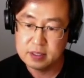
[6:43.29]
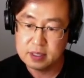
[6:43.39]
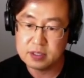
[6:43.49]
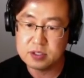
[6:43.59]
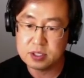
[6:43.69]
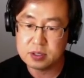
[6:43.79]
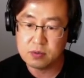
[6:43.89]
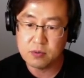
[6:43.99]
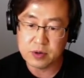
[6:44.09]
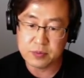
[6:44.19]
And so
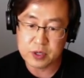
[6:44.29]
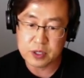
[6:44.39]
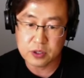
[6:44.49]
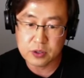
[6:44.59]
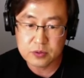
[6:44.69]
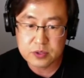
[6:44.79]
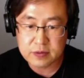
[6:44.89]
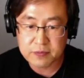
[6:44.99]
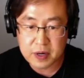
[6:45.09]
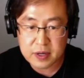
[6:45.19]
when we use a
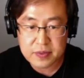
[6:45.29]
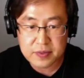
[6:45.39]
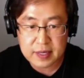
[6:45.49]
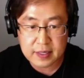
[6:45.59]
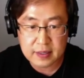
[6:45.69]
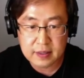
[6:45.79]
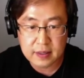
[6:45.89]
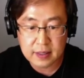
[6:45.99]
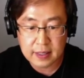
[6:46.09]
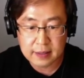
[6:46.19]
very thin,
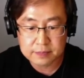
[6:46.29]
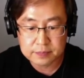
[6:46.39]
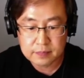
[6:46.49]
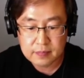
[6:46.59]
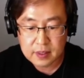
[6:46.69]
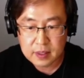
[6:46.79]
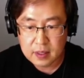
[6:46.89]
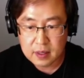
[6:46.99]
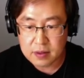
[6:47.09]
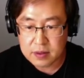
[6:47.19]

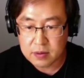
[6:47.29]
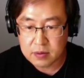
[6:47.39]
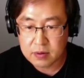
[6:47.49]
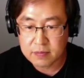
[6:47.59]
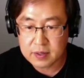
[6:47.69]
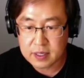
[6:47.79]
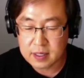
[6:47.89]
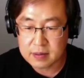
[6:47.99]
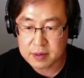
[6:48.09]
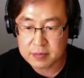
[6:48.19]
on the order
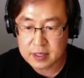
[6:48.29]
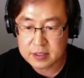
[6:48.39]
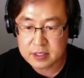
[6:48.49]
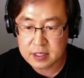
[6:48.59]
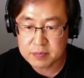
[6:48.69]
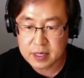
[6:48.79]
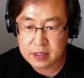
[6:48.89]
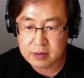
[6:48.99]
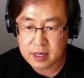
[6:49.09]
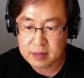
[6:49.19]
of maybe a
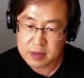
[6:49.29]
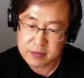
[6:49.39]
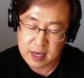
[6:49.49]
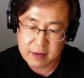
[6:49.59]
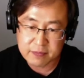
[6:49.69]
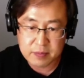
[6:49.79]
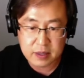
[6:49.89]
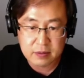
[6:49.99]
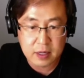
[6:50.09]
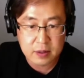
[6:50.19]
submicron, maybe half a
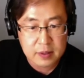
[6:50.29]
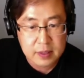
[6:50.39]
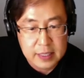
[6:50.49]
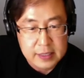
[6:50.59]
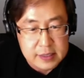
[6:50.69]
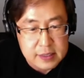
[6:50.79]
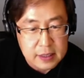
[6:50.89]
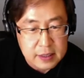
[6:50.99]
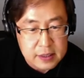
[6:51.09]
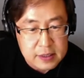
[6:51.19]
micron or less,
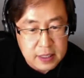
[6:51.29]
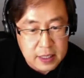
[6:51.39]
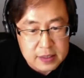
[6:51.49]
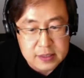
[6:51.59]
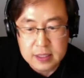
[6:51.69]
in this case,